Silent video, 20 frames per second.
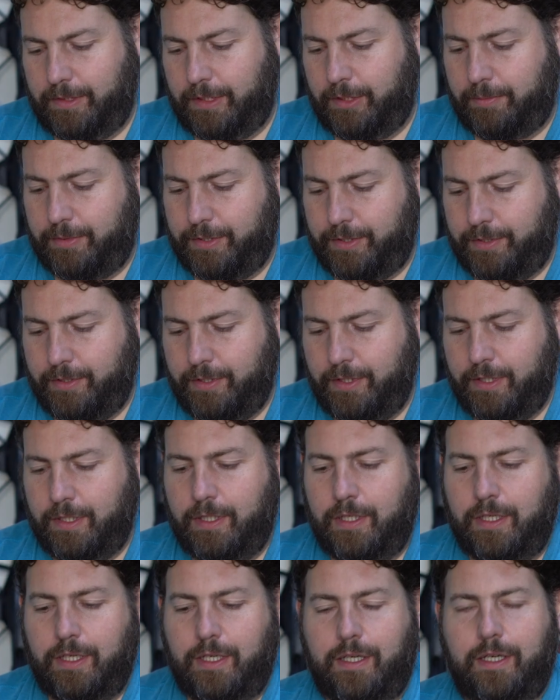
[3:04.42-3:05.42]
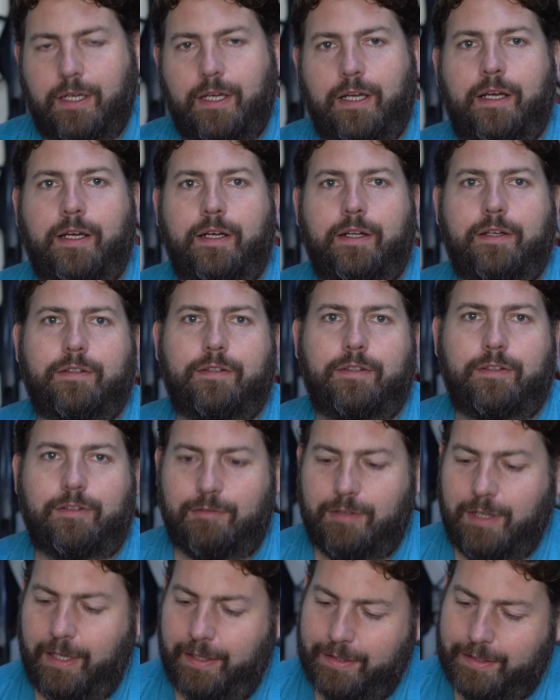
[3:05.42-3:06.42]
option. And the
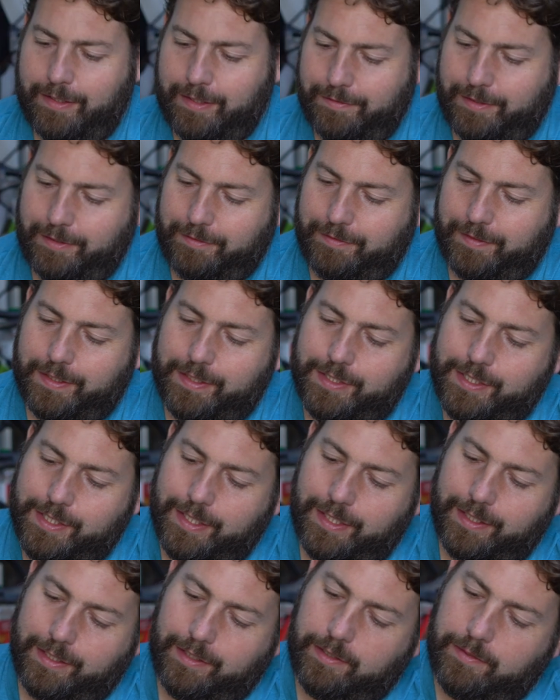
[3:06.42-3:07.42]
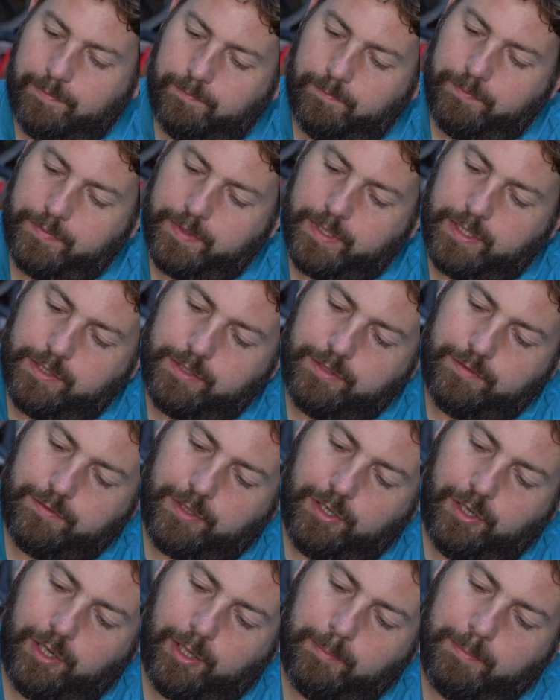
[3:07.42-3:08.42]
rather nifty feature here is you've
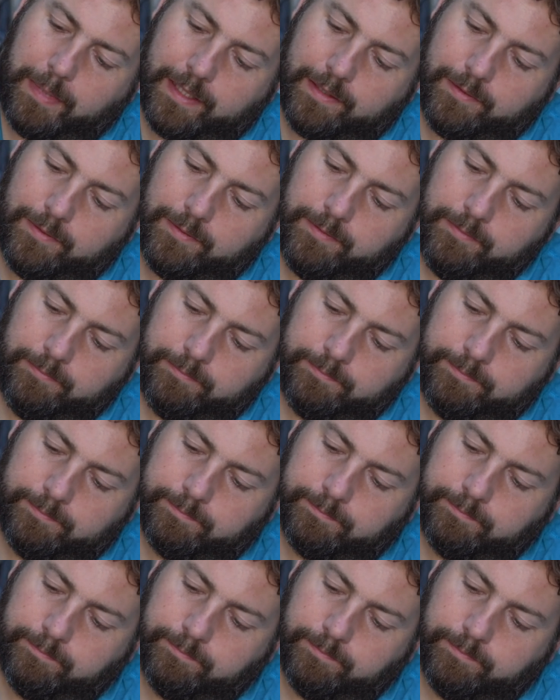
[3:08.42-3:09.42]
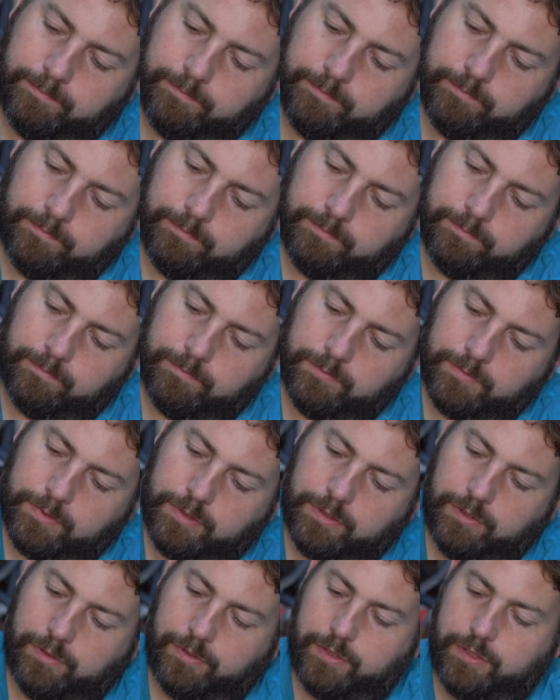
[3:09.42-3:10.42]
got a button
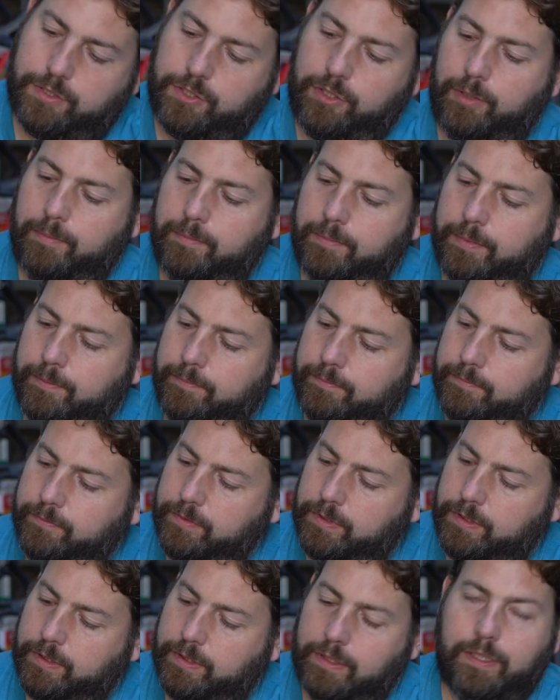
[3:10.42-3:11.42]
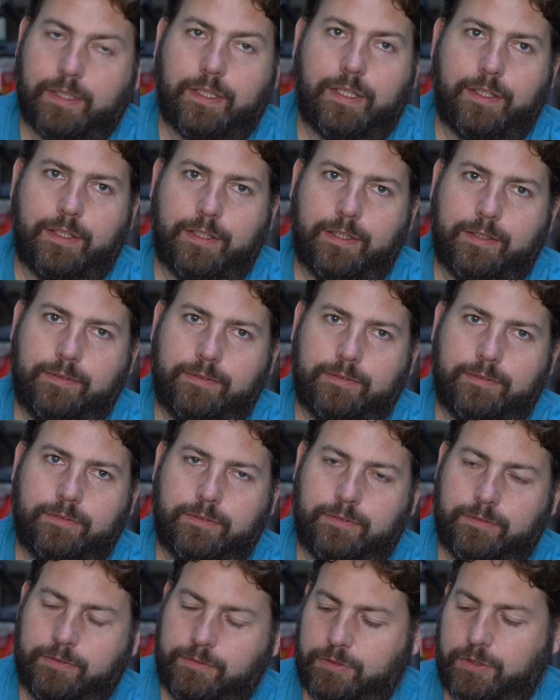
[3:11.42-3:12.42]
on the top, another
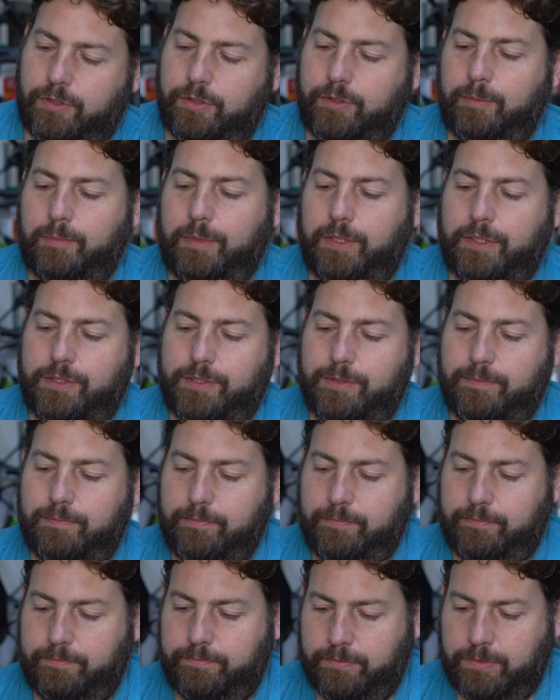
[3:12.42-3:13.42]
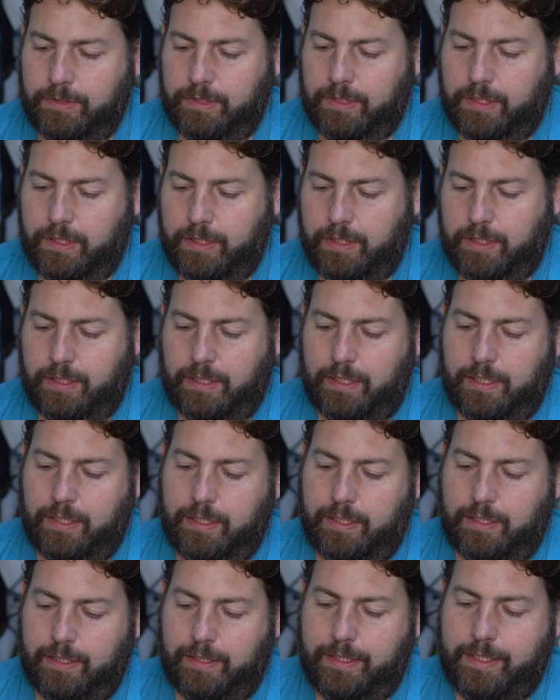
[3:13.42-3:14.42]
on the bottom.
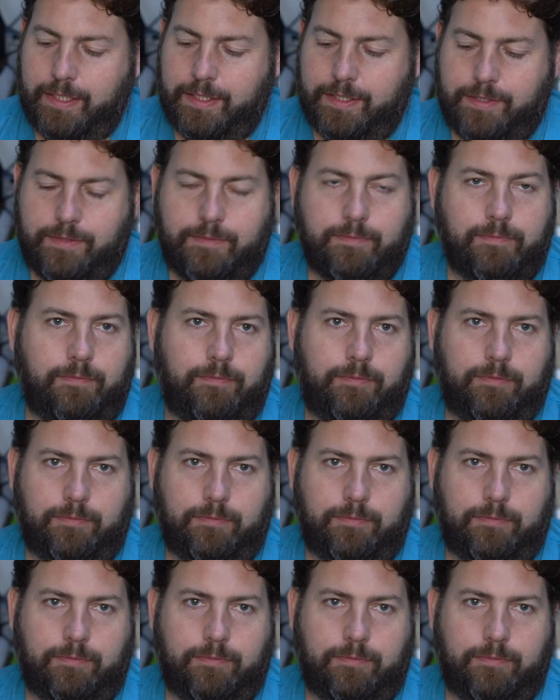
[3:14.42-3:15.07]
And these,